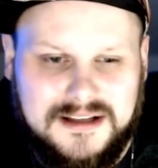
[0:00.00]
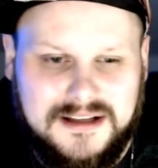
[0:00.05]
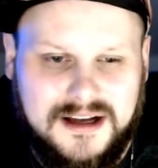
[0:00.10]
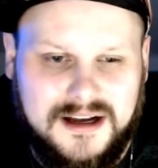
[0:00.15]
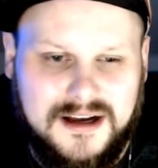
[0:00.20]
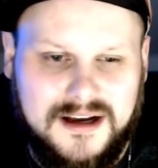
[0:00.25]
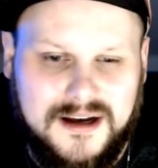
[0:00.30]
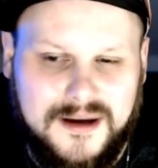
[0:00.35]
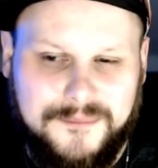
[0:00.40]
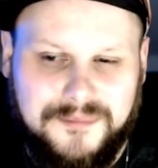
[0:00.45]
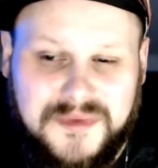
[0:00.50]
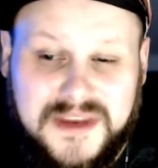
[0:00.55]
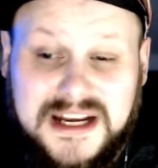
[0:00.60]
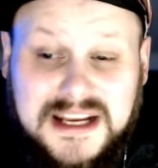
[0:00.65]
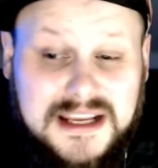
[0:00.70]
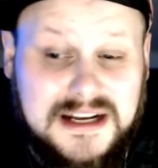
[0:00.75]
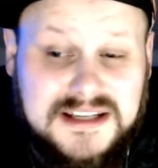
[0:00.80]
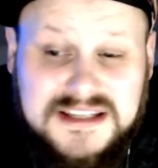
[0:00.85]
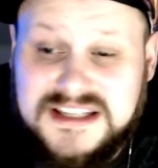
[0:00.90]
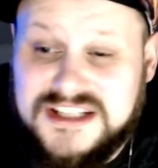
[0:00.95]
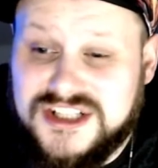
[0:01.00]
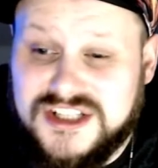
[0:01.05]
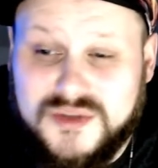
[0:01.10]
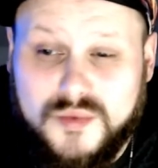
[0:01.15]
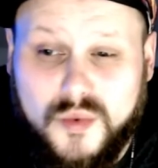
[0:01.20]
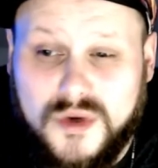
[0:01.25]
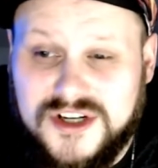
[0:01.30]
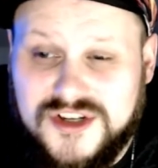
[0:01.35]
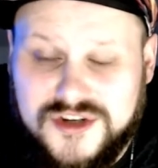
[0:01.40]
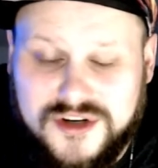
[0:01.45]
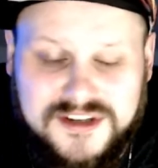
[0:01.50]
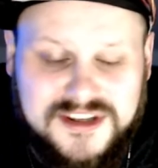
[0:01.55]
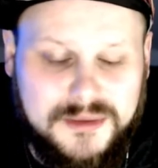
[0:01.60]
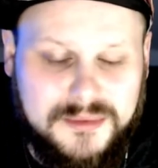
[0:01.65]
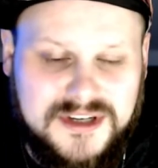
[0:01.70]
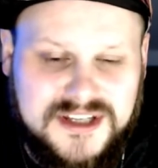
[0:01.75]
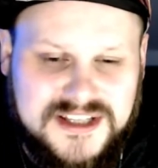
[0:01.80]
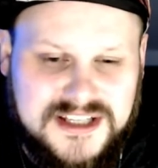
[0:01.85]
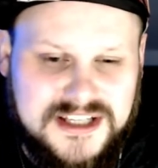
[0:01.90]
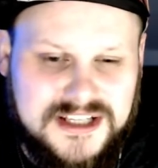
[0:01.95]
And again, this is just one joint that we've
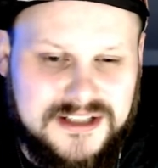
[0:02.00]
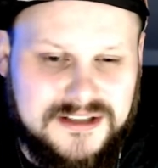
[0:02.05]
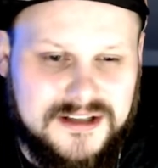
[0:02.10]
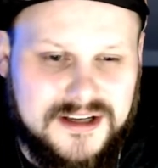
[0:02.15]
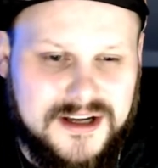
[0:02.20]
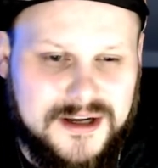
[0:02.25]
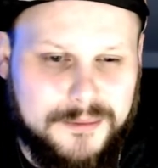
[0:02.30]
seen,